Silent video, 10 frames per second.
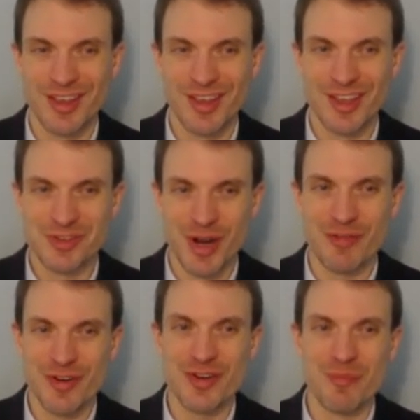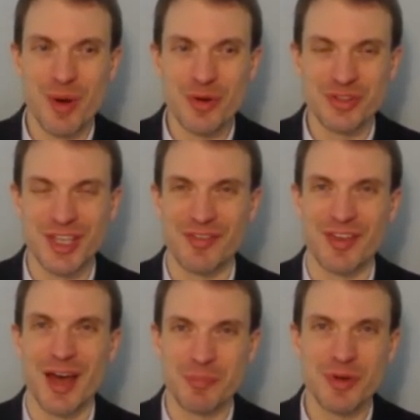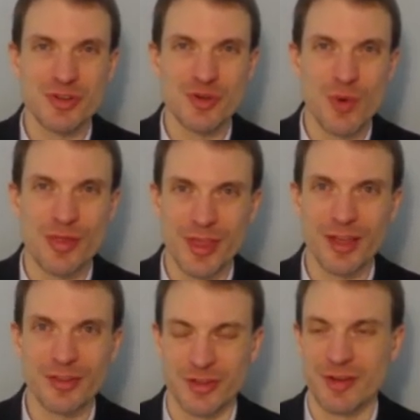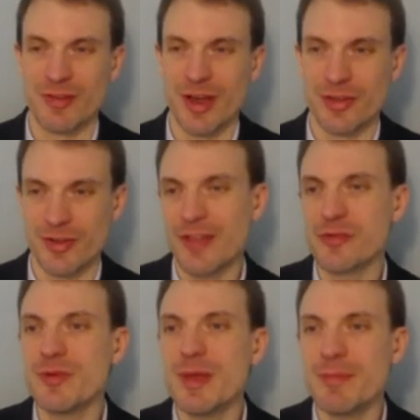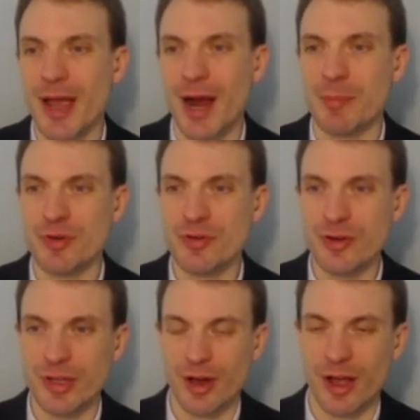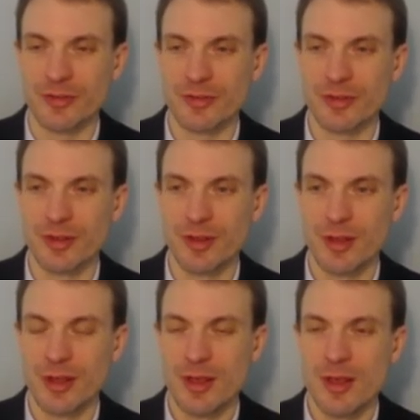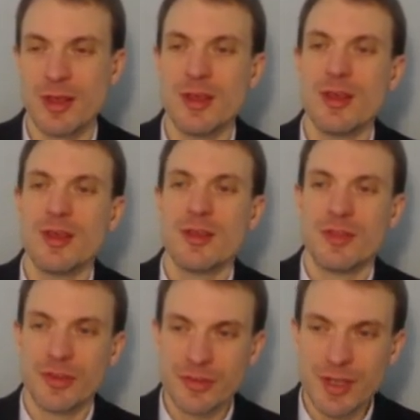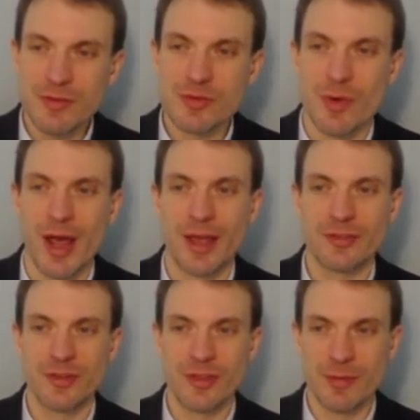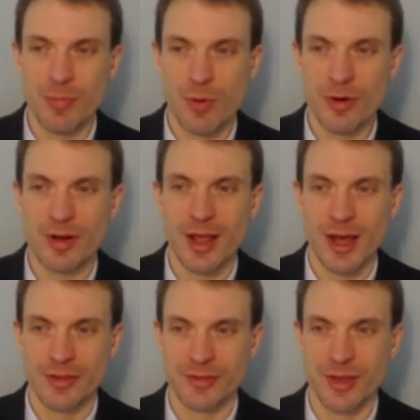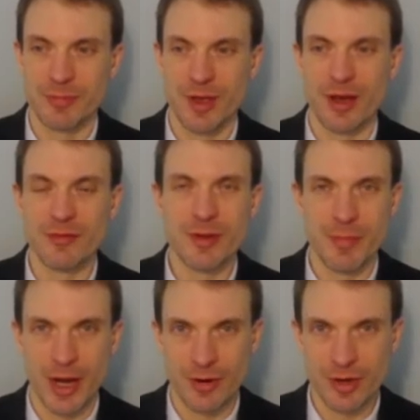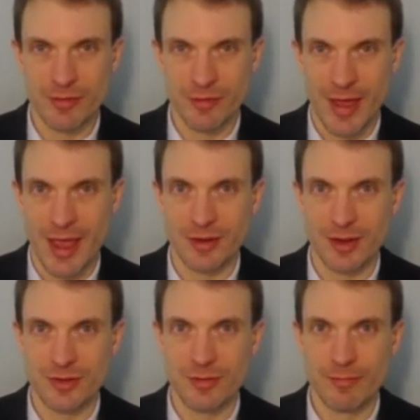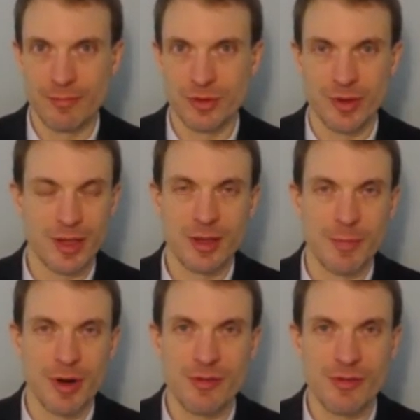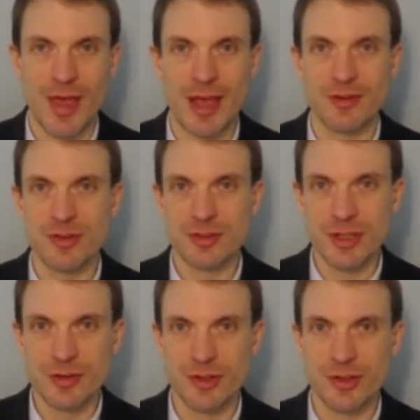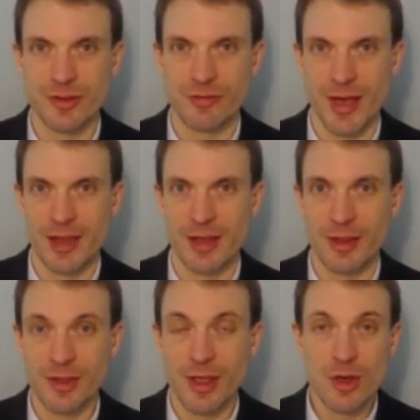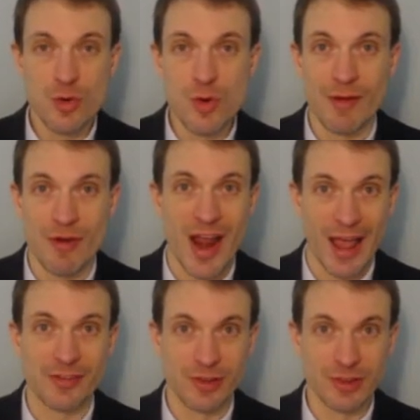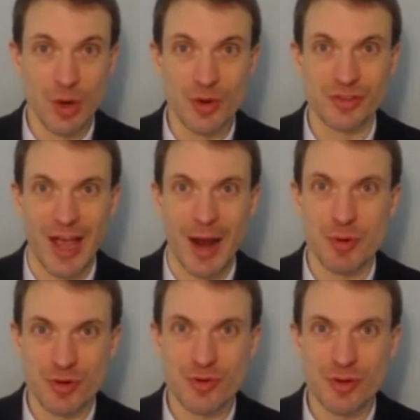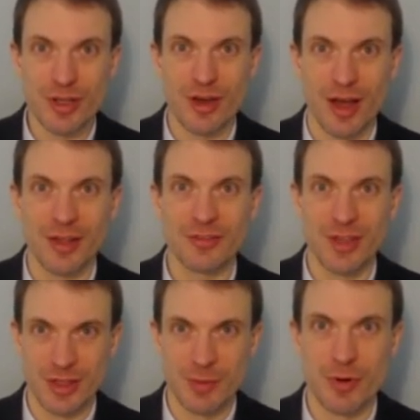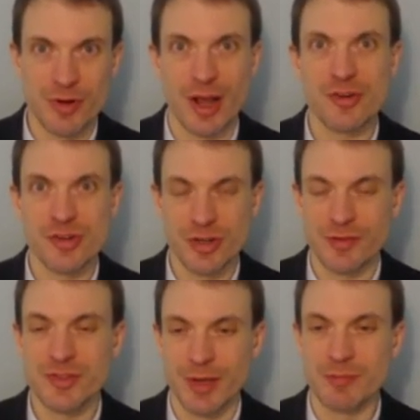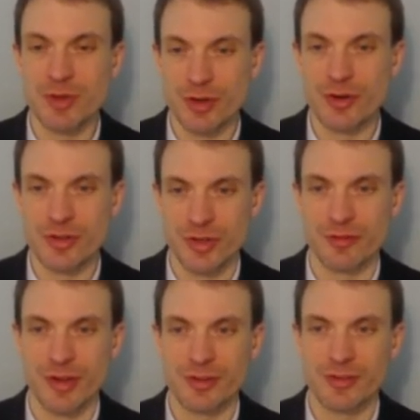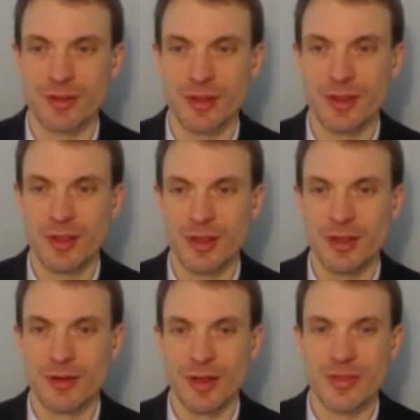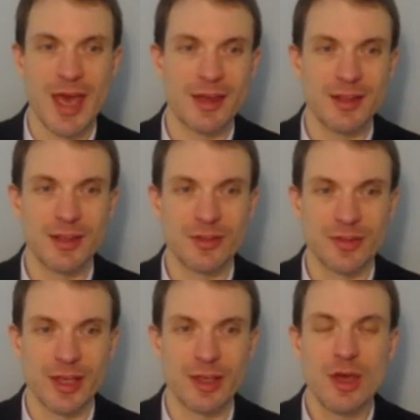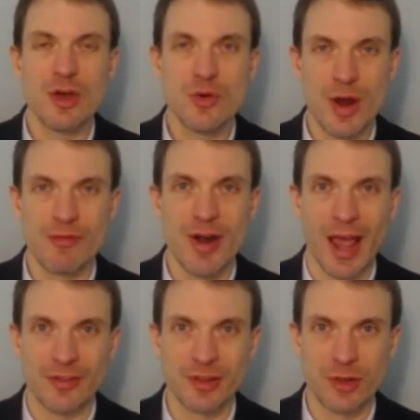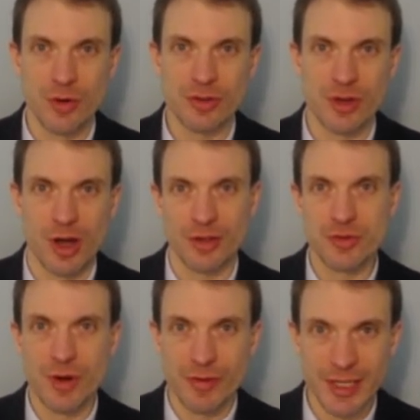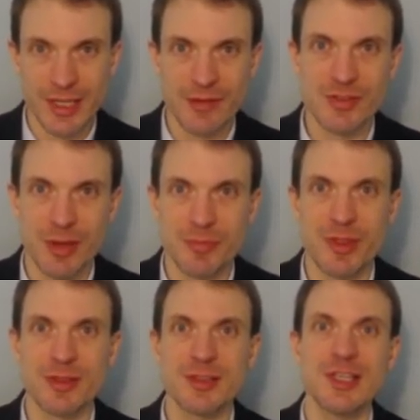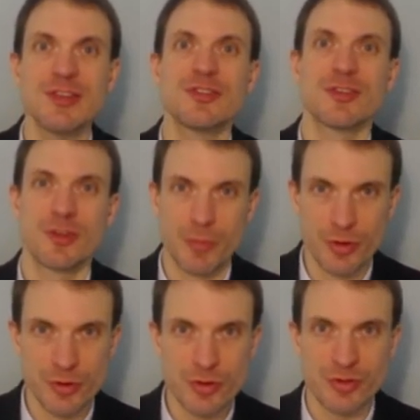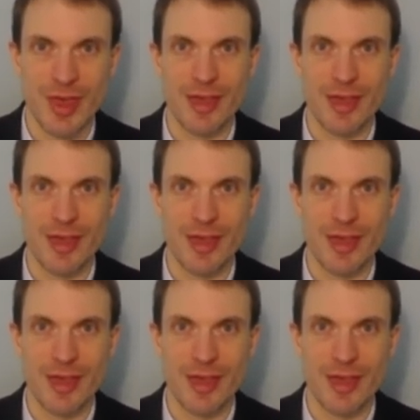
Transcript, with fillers: It's whatever you're most giving up when you do one thing instead of another. That's what we mean by opportunity cost. This gives rise to the important concept of comparative advantage. So, comparative advantage literally is defined as whoever has the lowest opportunity cost in the production of some good or service right the idea is like whoever has the lowest cost whoever gives up the least to produce that